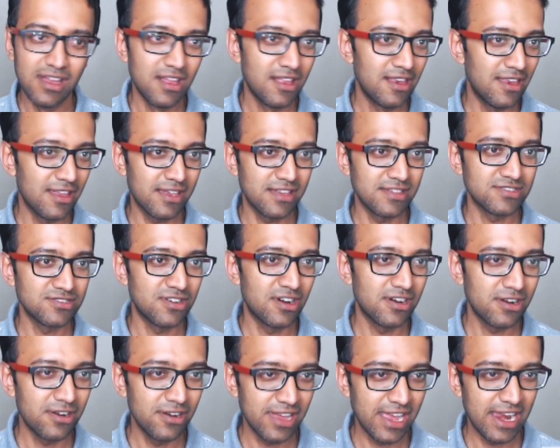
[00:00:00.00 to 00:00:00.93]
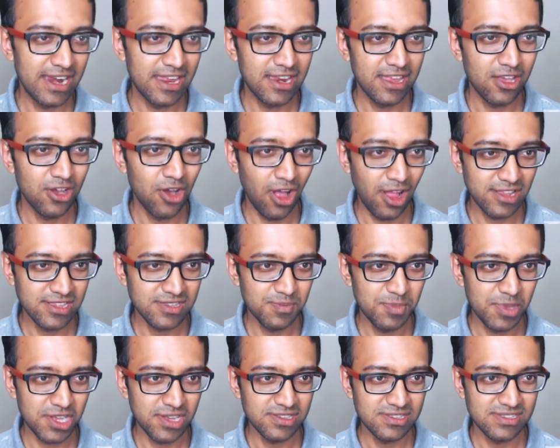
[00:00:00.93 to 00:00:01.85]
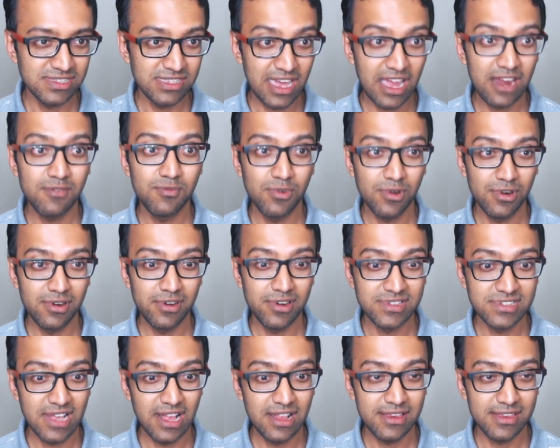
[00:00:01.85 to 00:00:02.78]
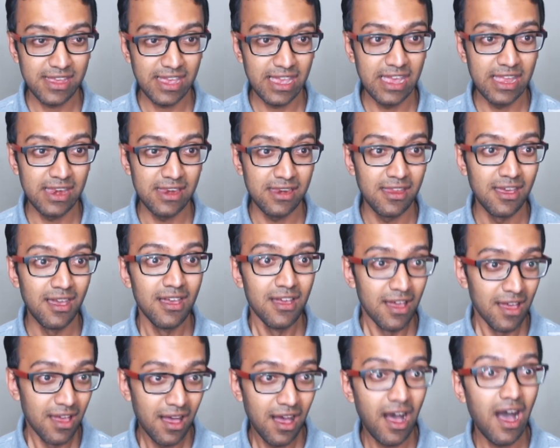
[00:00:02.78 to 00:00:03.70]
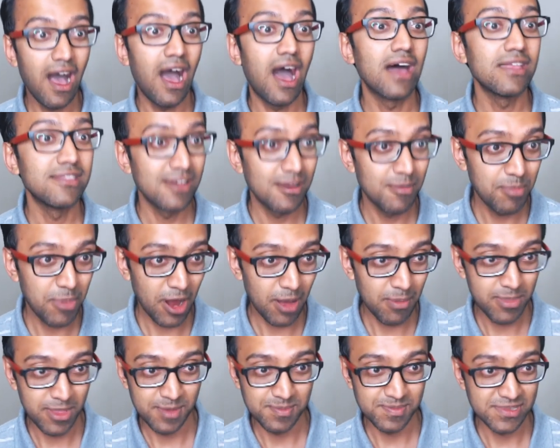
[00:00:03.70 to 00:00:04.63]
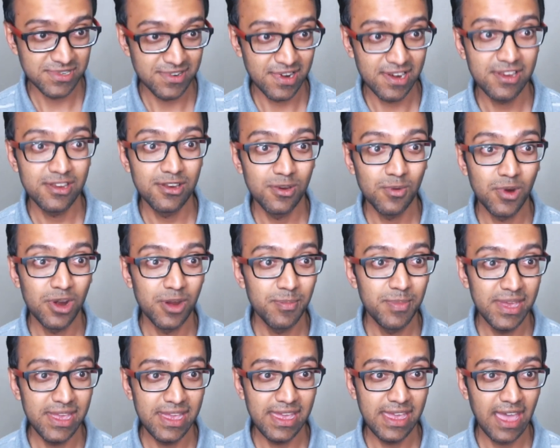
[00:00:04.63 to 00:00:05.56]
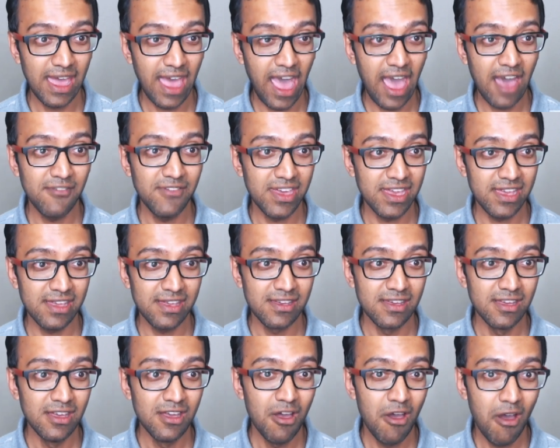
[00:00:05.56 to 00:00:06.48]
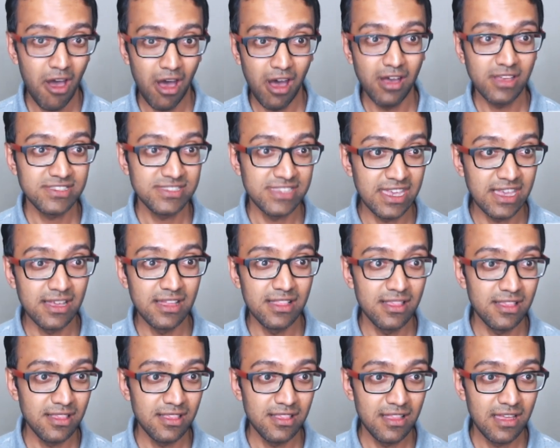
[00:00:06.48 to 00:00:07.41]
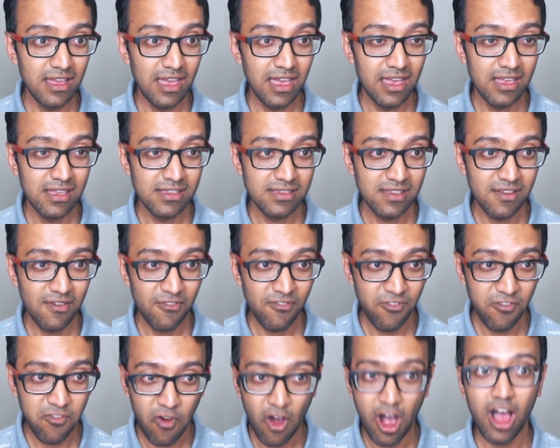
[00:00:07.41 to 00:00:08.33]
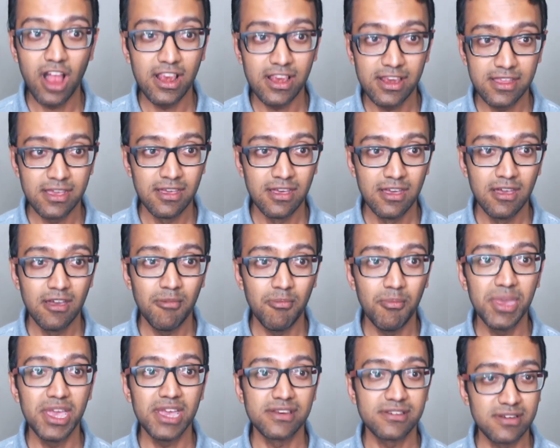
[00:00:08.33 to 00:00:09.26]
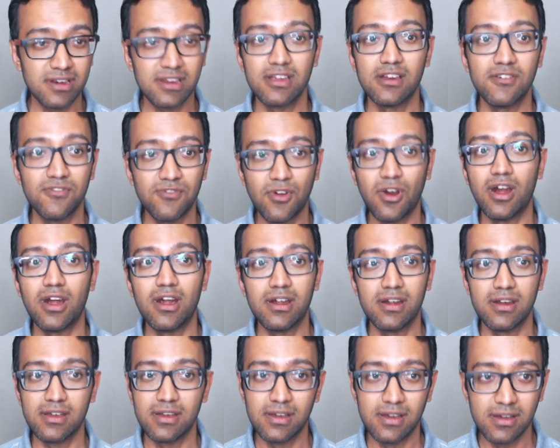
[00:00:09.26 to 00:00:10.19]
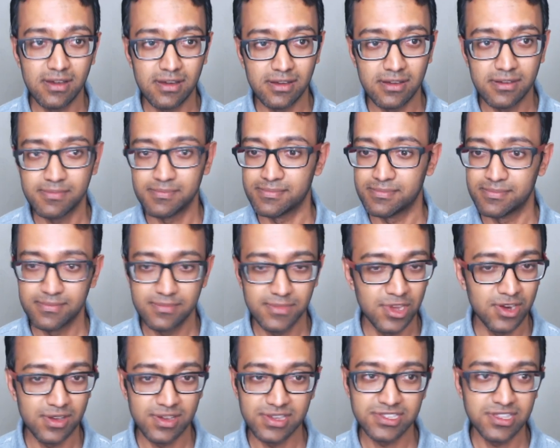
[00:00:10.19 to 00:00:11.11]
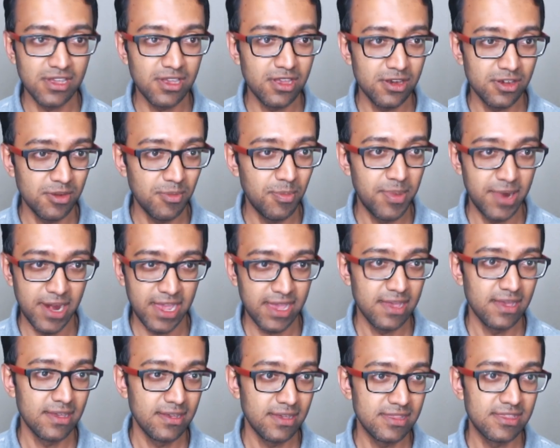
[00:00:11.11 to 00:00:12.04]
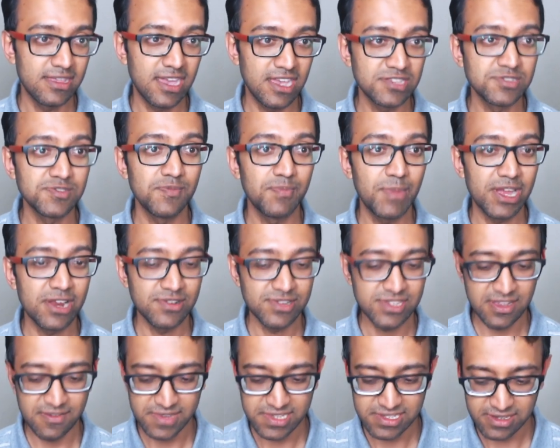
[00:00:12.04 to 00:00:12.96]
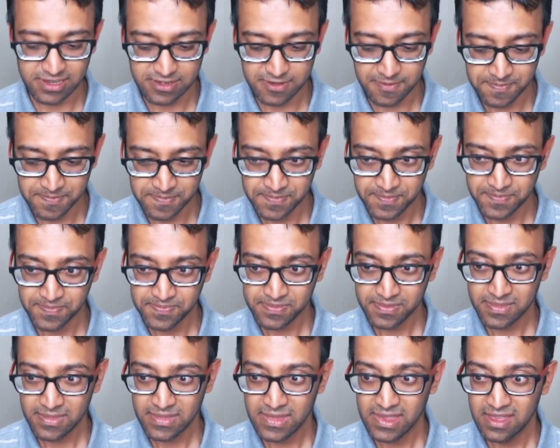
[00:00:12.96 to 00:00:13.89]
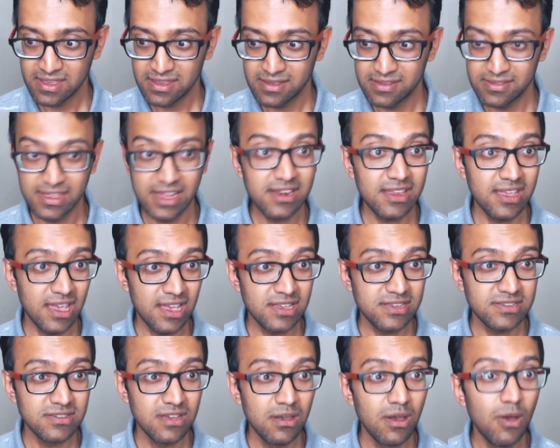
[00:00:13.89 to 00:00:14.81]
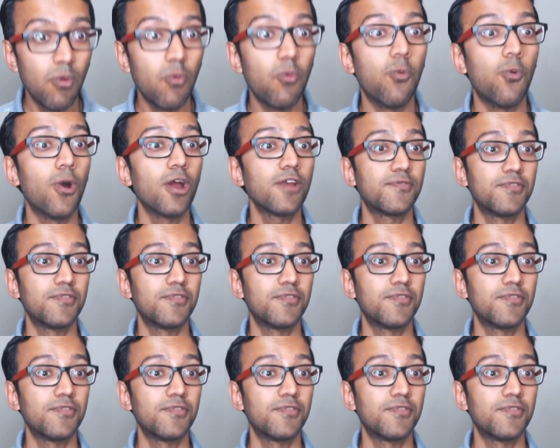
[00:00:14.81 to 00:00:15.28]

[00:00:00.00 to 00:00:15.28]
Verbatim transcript: like it's not going to get any calls because that would result in other problems, right? You don't want to be having a single fault be a trigger for, uh, you know, a circuit to break in the case of microservices. In that case, what